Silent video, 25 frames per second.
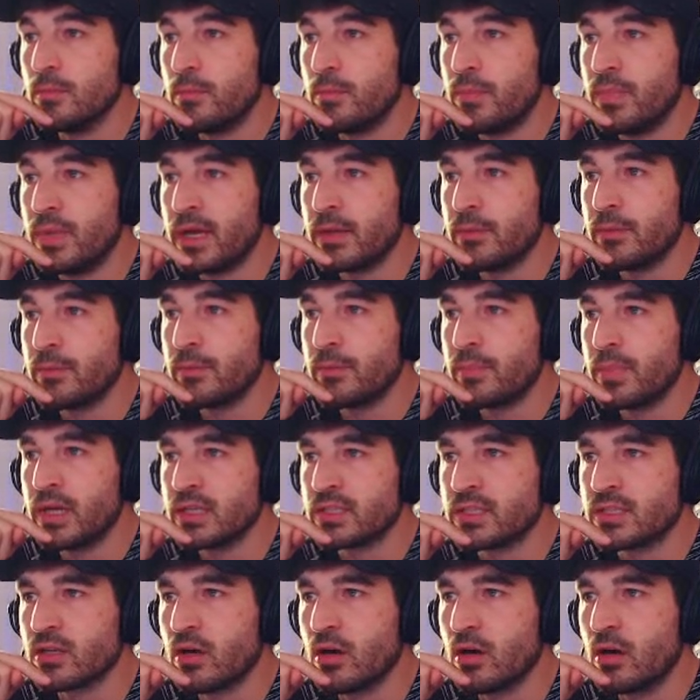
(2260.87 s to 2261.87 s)
Band
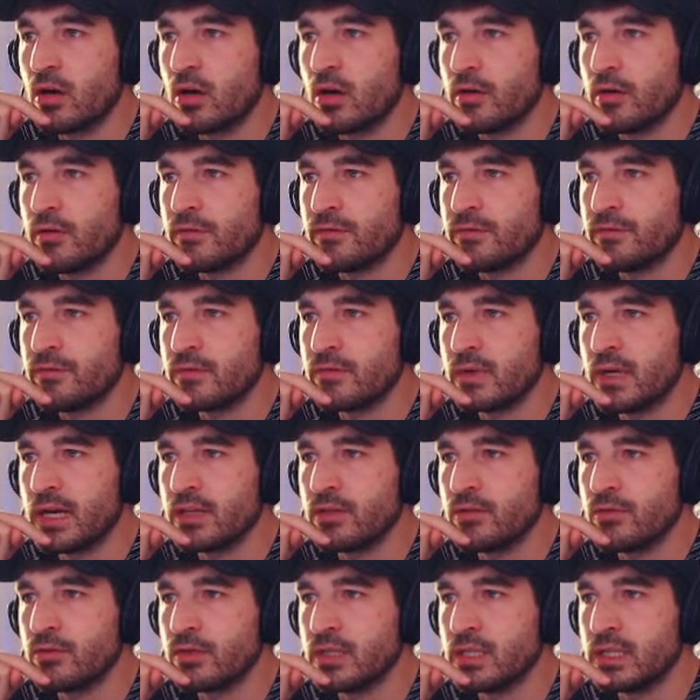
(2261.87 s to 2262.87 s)
pass off,
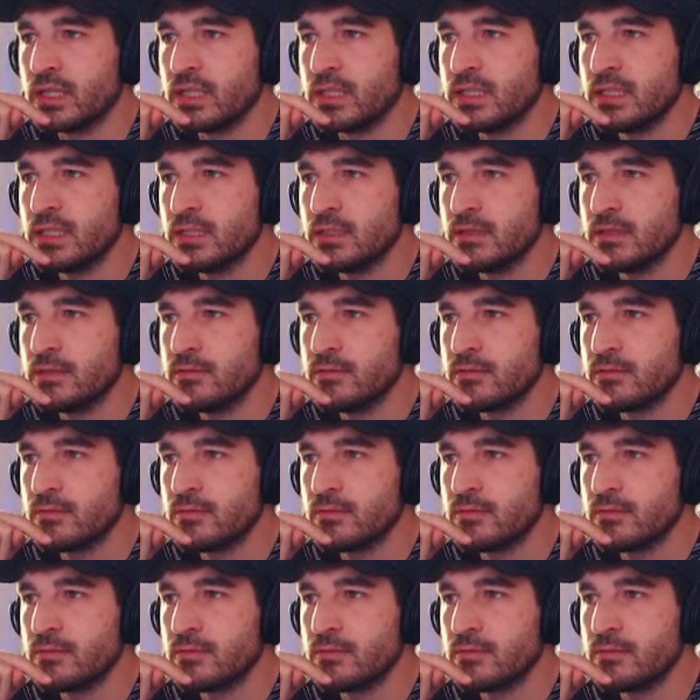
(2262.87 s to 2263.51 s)
I don't need it.